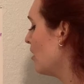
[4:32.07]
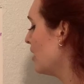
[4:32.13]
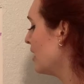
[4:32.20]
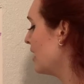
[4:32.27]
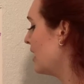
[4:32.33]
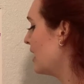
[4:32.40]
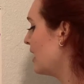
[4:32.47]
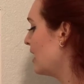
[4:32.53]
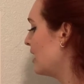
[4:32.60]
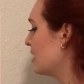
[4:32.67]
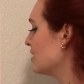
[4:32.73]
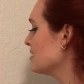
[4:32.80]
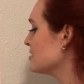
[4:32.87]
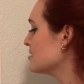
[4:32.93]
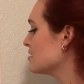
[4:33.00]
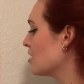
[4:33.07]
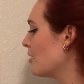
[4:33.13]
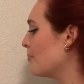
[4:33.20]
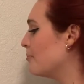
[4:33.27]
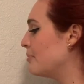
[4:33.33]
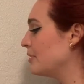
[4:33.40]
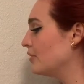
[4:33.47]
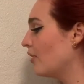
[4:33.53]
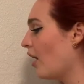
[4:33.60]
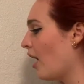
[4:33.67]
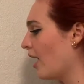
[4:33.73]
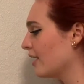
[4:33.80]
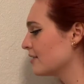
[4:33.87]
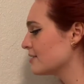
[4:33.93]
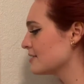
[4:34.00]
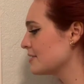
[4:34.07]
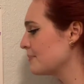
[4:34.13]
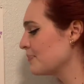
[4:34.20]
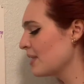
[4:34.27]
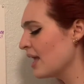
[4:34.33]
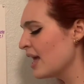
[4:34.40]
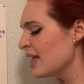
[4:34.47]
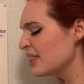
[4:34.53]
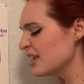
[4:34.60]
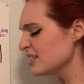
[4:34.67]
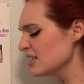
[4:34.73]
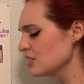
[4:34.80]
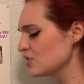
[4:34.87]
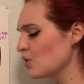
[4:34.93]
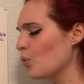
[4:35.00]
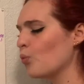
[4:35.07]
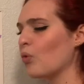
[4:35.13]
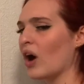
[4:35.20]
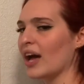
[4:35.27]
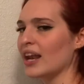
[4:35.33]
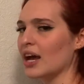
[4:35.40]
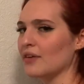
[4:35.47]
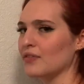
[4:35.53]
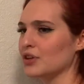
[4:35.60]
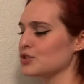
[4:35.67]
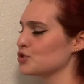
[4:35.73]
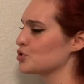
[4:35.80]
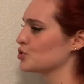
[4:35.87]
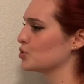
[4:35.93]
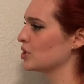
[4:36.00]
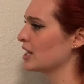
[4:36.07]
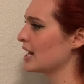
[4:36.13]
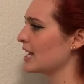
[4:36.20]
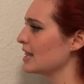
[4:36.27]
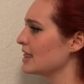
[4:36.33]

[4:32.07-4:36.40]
is plot. This is the what of the story.